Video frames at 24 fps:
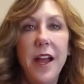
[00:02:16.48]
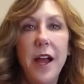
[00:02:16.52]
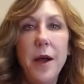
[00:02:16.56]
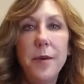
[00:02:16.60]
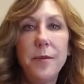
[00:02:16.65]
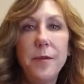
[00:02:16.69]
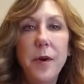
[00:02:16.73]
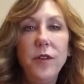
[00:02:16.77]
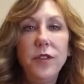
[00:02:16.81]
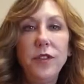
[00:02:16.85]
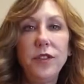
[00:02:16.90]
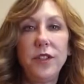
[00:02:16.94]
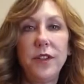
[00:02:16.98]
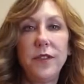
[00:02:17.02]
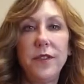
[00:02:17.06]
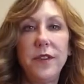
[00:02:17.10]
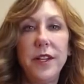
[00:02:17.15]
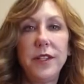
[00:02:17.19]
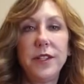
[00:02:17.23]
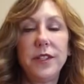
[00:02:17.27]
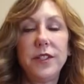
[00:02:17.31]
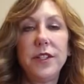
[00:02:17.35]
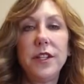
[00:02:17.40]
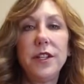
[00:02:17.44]
Most of
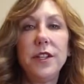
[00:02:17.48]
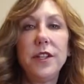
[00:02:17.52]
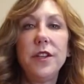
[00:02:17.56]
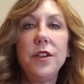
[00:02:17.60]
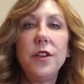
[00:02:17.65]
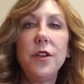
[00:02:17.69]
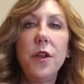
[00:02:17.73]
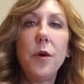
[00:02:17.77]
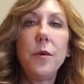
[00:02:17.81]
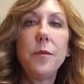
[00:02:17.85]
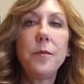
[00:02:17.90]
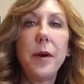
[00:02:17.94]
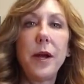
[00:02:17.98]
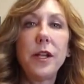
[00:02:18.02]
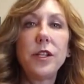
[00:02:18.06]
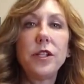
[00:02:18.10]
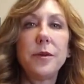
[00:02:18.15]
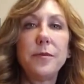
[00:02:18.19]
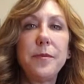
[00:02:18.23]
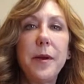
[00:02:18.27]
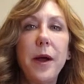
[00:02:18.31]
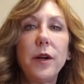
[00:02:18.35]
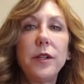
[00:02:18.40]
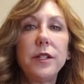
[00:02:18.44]
us didn't know much
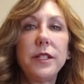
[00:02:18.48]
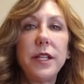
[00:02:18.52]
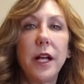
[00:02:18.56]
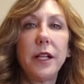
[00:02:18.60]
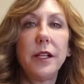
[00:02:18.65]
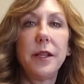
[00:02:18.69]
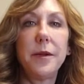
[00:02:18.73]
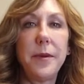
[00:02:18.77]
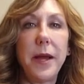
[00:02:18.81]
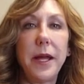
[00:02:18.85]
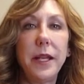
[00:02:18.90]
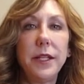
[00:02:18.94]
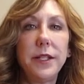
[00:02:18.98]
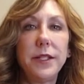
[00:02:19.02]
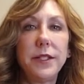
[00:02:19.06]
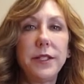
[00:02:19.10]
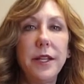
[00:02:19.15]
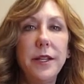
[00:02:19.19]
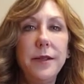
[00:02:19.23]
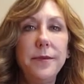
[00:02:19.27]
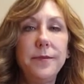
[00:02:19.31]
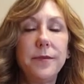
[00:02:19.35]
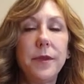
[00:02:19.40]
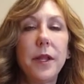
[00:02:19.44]
about
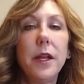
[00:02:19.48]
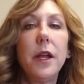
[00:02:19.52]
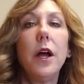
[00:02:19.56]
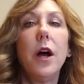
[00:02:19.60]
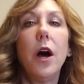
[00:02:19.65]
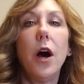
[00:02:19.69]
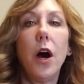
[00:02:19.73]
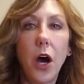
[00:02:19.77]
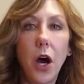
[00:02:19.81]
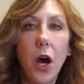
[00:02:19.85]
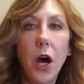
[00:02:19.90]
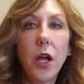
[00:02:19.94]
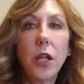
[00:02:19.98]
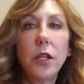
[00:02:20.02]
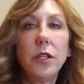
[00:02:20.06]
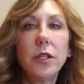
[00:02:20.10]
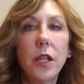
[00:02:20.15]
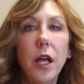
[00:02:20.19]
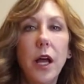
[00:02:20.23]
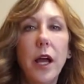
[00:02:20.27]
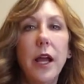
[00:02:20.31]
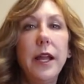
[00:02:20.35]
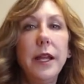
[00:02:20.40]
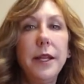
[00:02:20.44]
telemedicine,
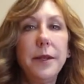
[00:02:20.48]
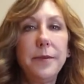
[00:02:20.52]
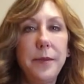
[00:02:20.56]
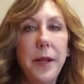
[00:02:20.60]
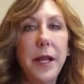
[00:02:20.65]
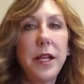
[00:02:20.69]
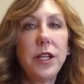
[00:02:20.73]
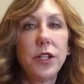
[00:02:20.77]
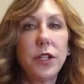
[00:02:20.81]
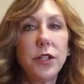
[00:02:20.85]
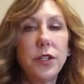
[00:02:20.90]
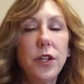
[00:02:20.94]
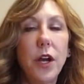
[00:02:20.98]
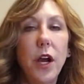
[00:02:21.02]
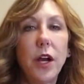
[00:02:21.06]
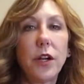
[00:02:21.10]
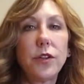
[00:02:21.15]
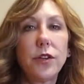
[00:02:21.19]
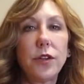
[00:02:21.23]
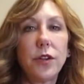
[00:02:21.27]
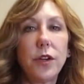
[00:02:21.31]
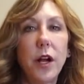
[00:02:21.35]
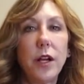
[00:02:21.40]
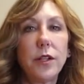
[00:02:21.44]
online
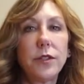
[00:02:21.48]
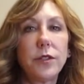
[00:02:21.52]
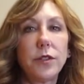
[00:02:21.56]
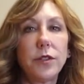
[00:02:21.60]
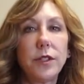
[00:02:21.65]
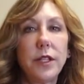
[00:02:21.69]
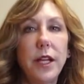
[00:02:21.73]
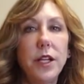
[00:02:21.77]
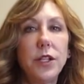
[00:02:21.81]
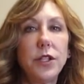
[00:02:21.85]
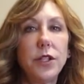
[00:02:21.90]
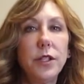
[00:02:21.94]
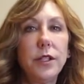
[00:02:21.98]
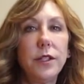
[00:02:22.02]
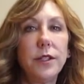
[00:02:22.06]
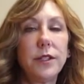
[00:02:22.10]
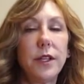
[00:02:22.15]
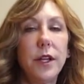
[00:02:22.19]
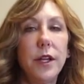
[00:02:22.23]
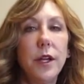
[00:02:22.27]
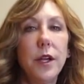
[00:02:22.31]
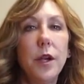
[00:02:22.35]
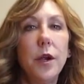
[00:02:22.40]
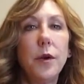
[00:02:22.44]
patient-doctor
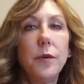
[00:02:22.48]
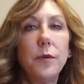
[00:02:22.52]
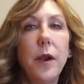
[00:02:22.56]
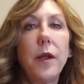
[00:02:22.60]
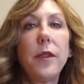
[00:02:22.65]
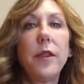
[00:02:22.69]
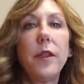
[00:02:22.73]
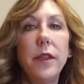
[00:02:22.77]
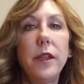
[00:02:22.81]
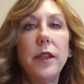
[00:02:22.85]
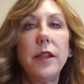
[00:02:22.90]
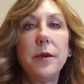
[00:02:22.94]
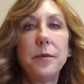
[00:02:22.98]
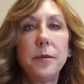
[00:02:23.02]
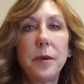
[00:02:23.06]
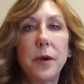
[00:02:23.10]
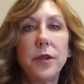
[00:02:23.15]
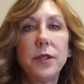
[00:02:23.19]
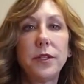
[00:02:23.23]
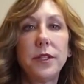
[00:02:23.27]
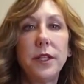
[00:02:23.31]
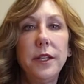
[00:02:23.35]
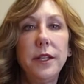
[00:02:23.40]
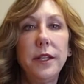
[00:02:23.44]
consultations rather than in
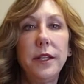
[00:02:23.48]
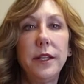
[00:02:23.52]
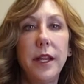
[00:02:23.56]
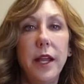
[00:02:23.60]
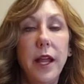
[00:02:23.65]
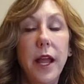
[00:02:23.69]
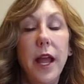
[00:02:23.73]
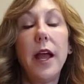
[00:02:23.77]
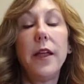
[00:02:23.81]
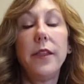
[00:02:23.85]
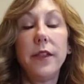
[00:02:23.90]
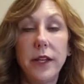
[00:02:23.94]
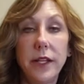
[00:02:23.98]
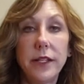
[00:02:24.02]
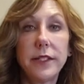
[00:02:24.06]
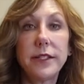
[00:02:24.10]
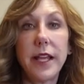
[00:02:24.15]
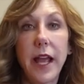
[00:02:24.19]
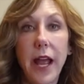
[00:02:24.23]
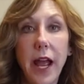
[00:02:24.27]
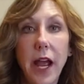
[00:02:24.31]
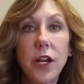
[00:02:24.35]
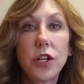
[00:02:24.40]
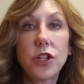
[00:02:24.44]
person, and that it's
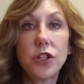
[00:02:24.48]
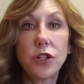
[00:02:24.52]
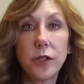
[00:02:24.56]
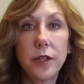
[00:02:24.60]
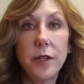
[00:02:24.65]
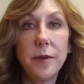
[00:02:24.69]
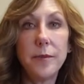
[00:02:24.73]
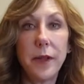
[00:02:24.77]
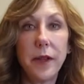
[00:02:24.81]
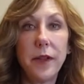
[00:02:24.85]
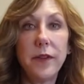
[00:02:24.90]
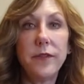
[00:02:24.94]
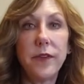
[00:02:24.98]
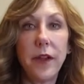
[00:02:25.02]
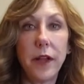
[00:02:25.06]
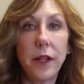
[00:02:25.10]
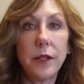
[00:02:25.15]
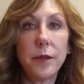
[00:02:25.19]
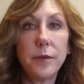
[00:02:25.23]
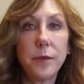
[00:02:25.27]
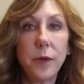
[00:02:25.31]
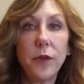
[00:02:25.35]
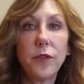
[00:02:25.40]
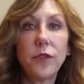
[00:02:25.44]
actually been
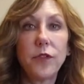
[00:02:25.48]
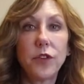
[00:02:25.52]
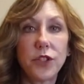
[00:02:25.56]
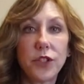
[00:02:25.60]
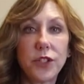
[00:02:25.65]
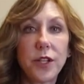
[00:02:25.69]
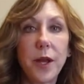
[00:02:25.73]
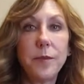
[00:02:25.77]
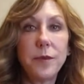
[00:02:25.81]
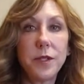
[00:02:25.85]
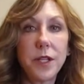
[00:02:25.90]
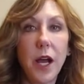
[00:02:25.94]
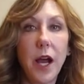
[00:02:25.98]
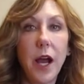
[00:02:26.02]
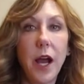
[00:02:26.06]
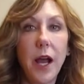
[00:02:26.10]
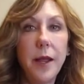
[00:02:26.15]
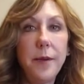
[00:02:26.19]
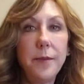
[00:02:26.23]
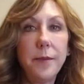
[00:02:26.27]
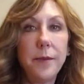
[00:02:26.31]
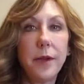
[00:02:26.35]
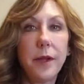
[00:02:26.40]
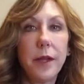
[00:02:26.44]
available for some
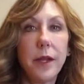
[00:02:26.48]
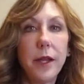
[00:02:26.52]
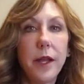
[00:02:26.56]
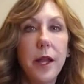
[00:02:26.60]
time.